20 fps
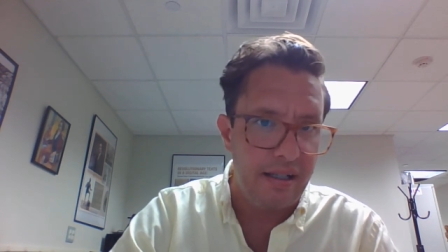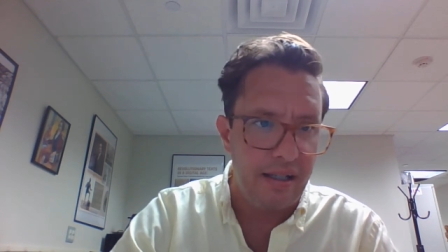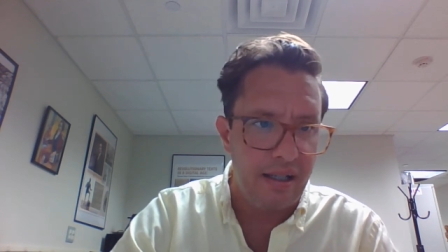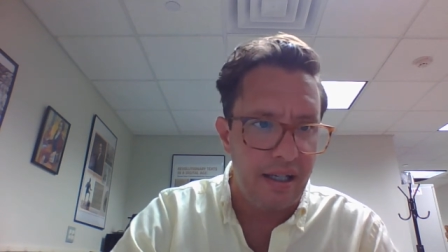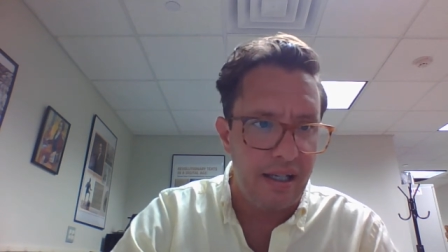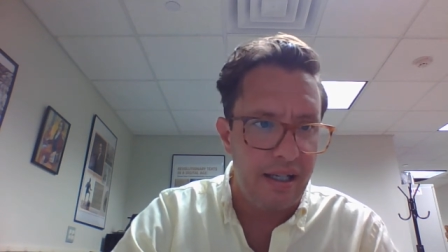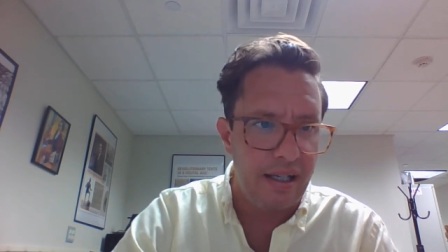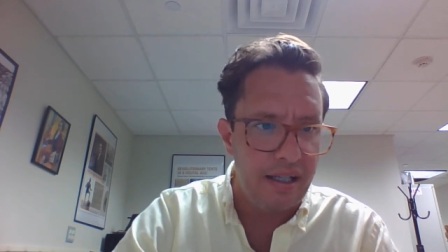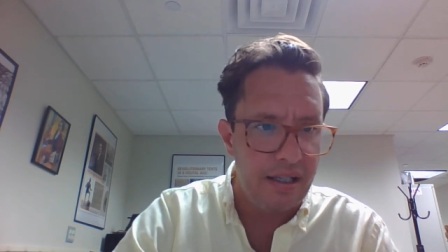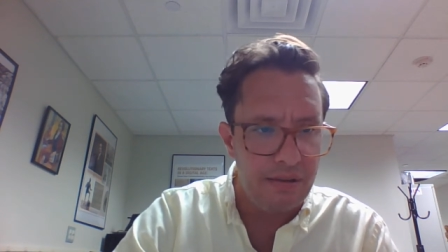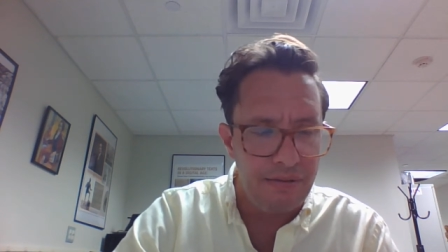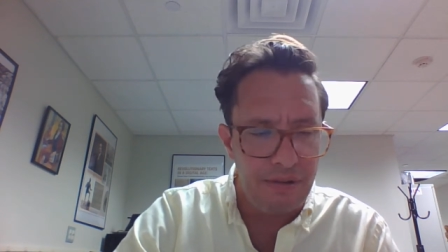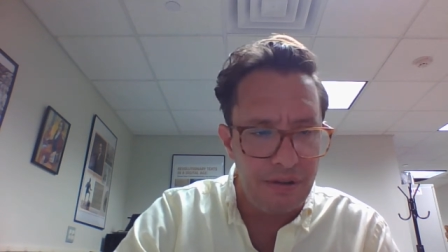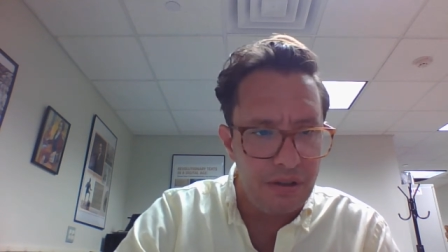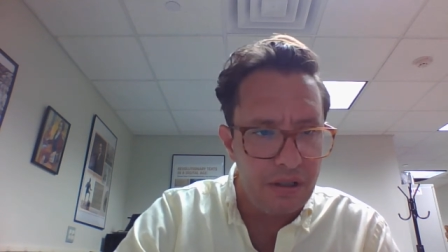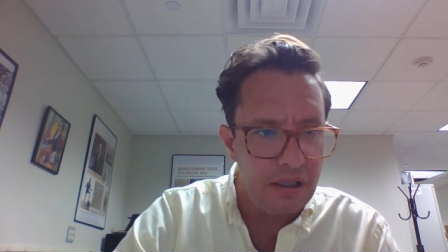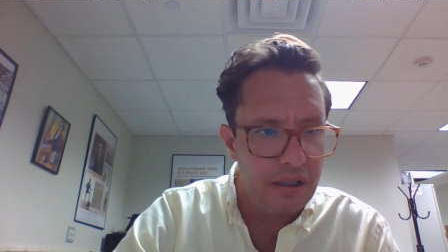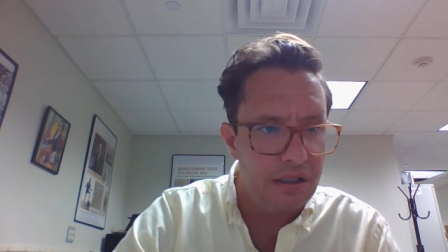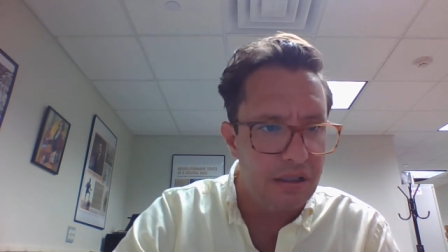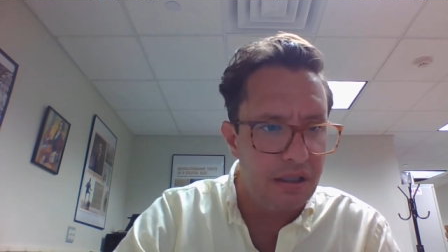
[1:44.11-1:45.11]
And if you
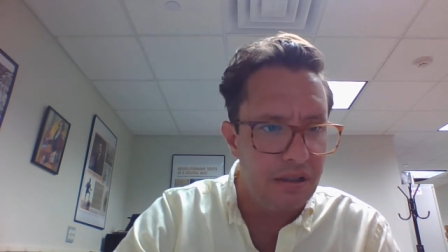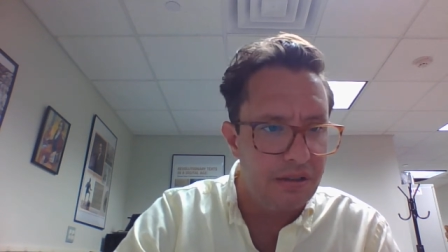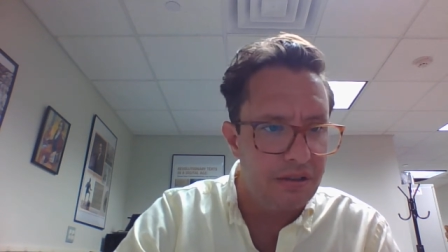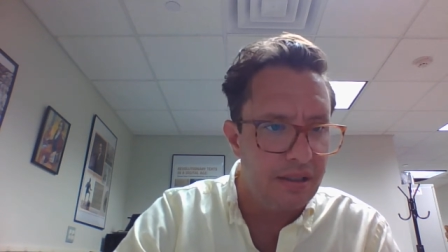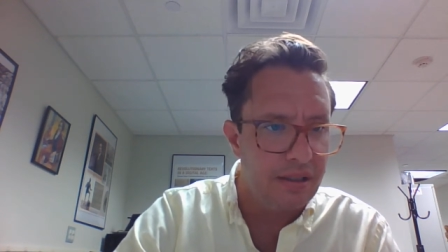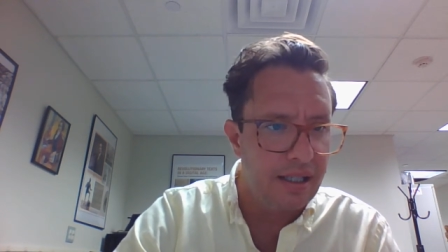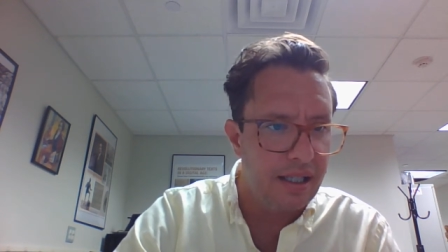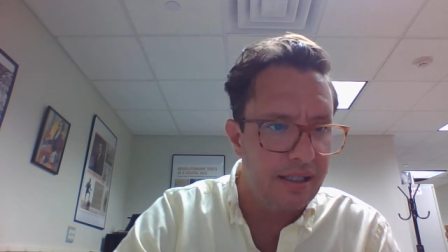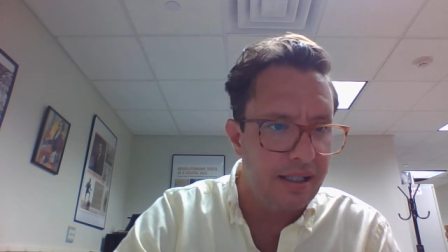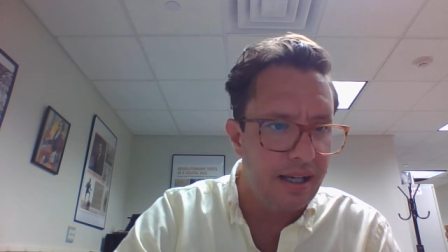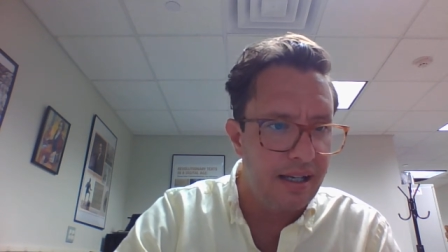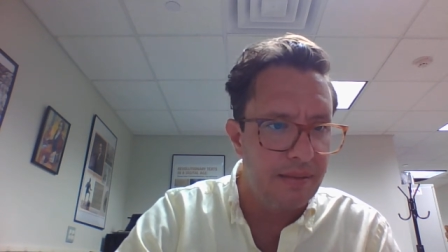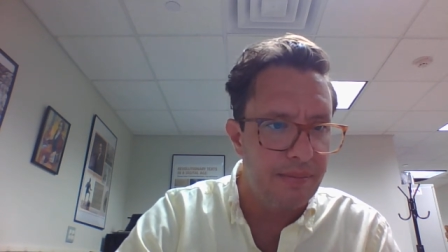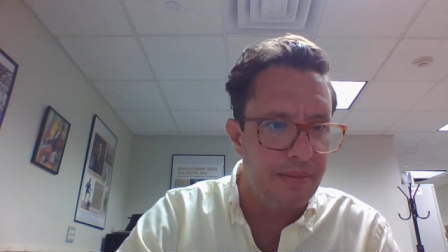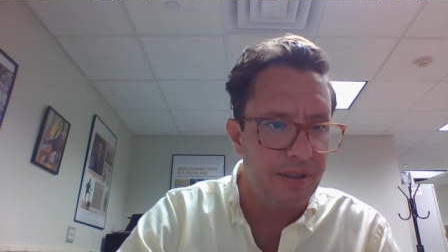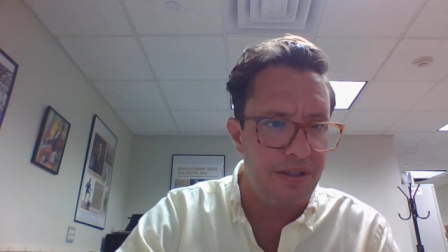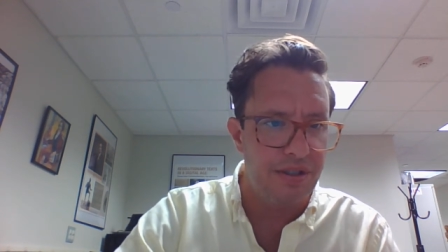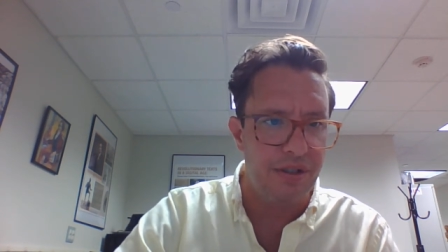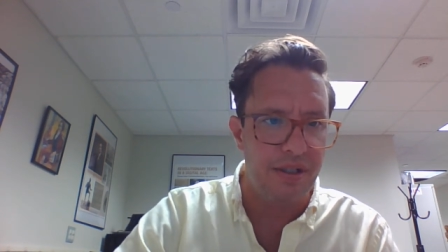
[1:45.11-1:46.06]
look closely at that image,